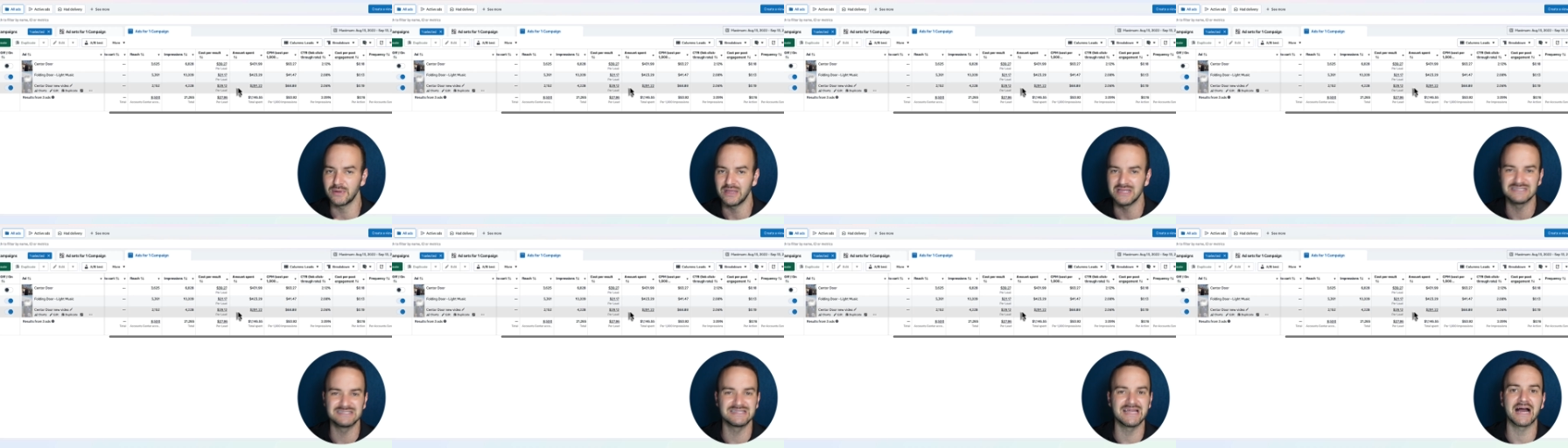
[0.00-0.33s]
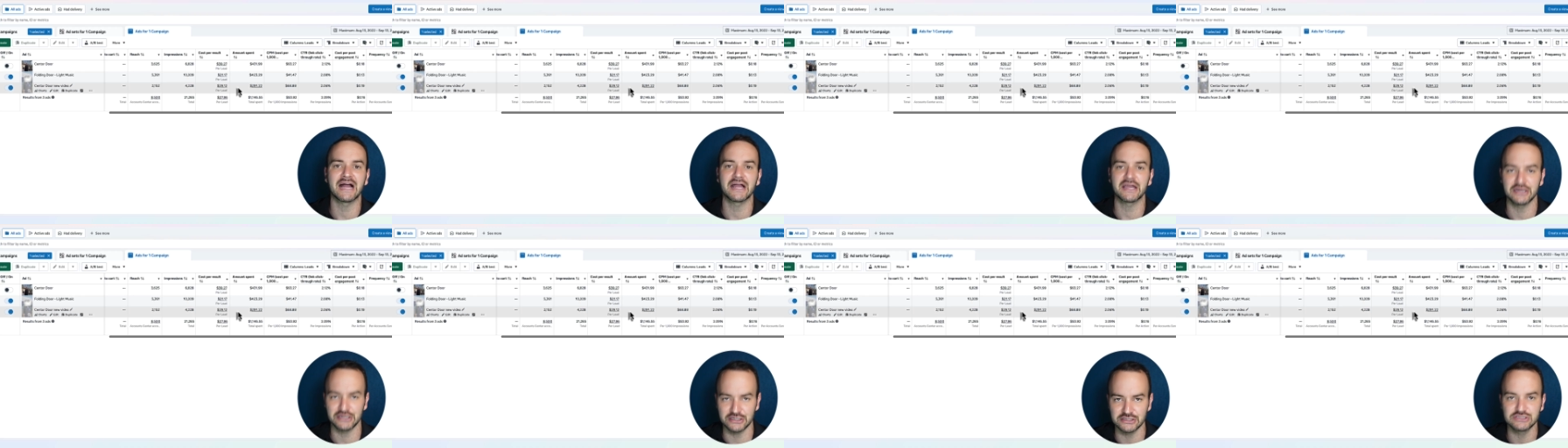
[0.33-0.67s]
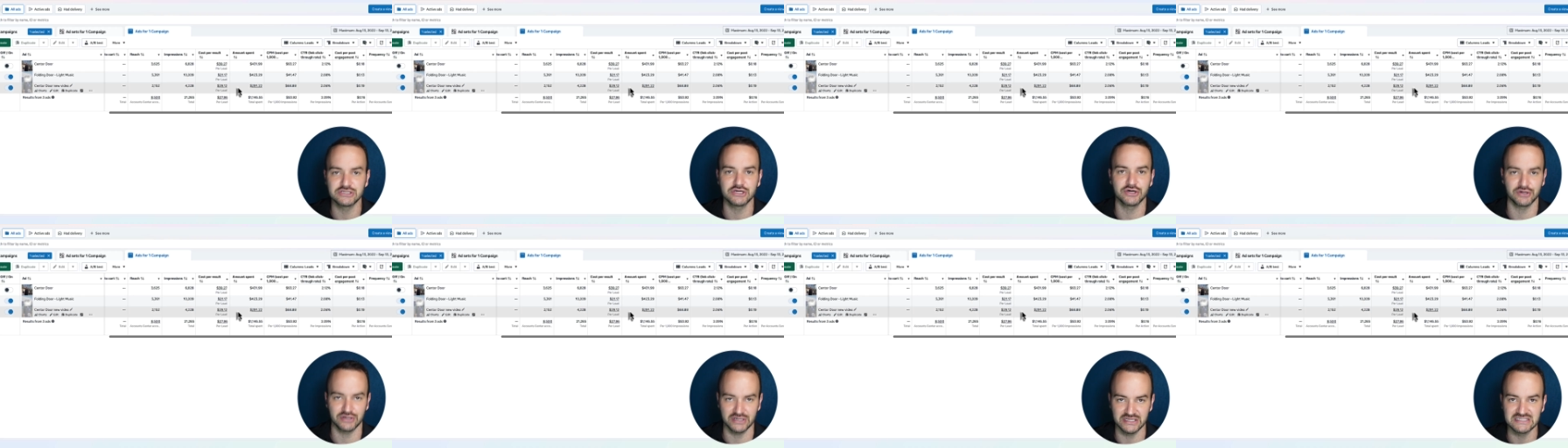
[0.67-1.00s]
it's not going to
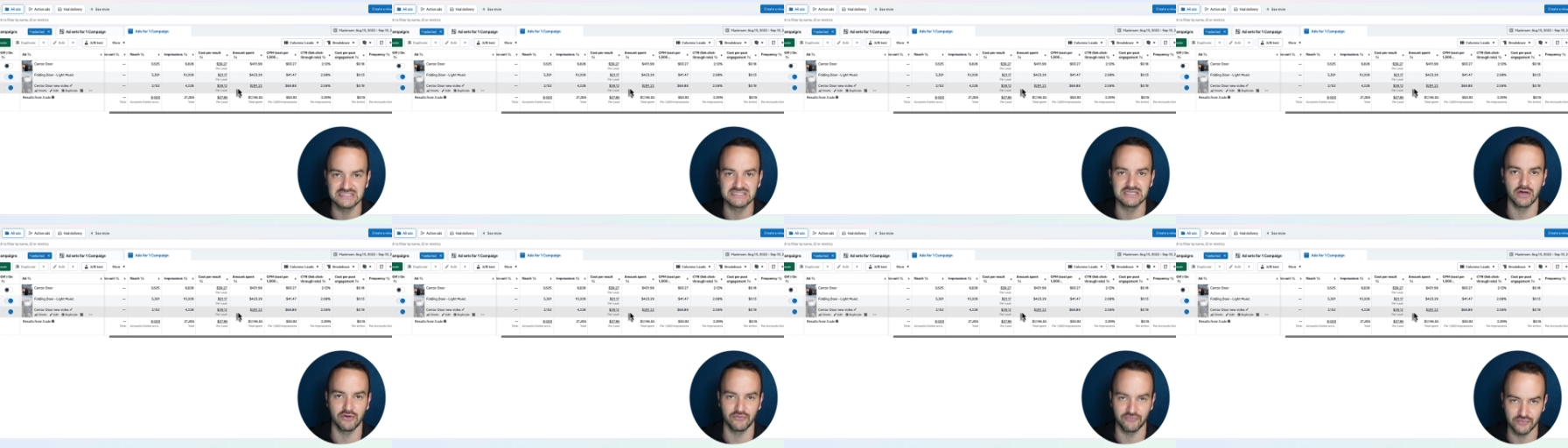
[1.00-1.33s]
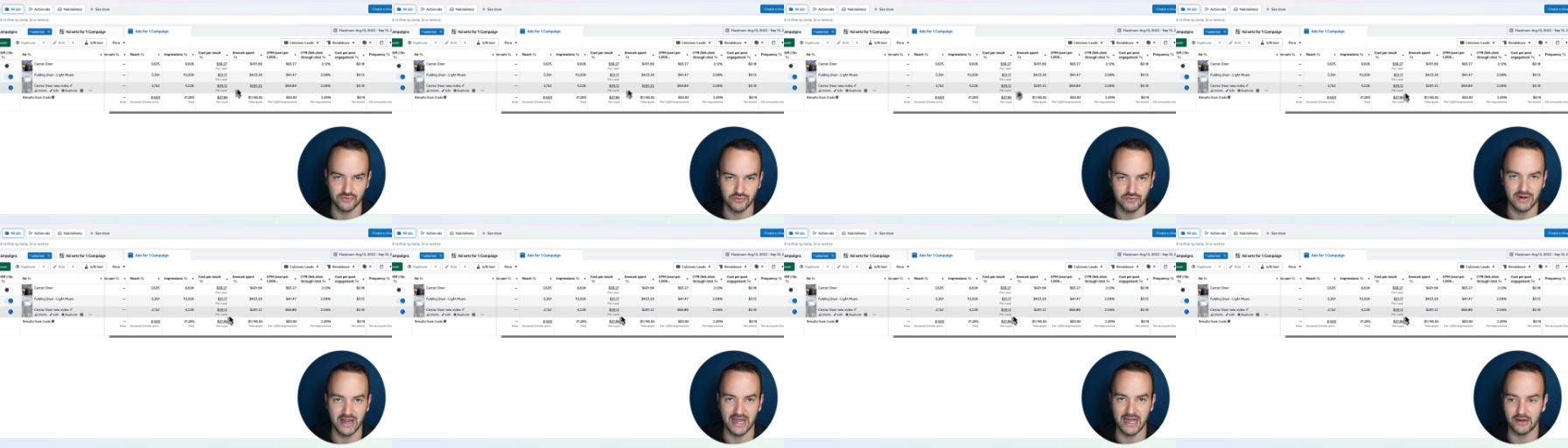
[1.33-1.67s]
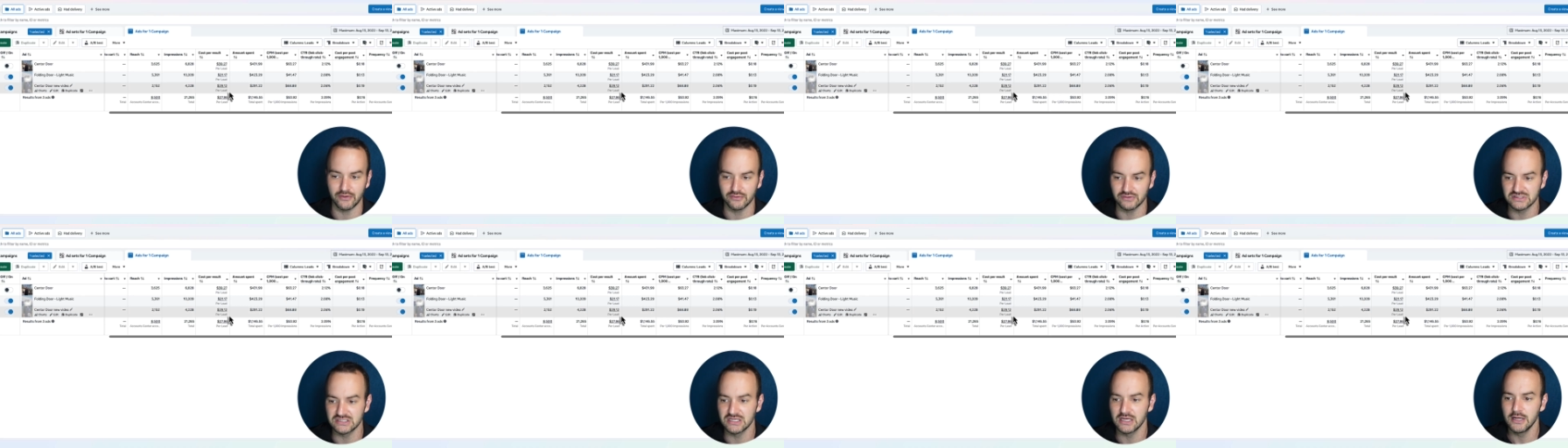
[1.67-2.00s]
turn itself
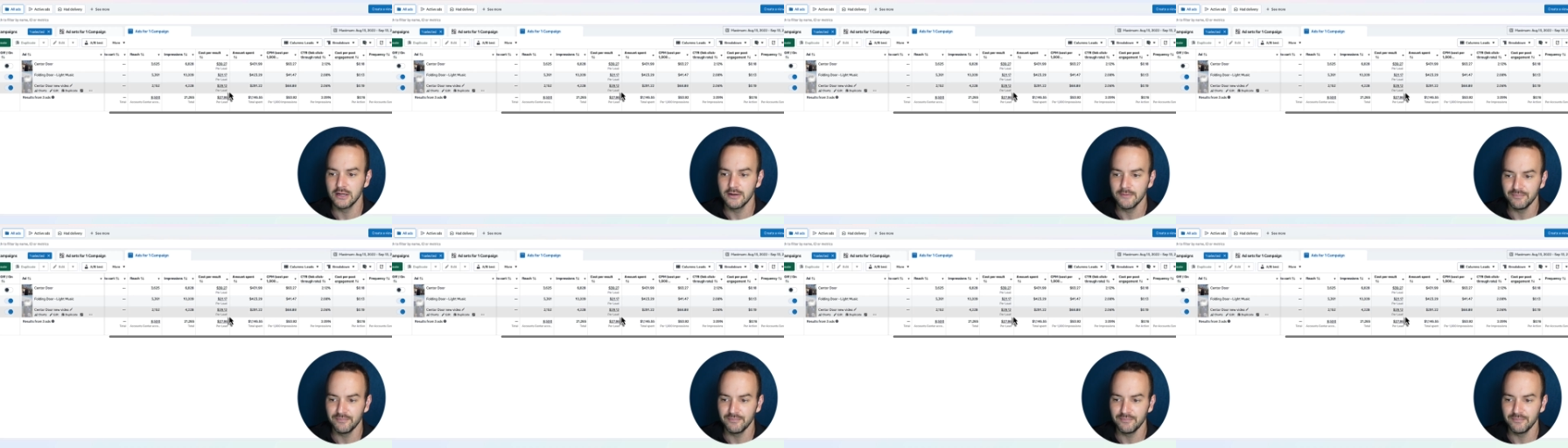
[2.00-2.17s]
around.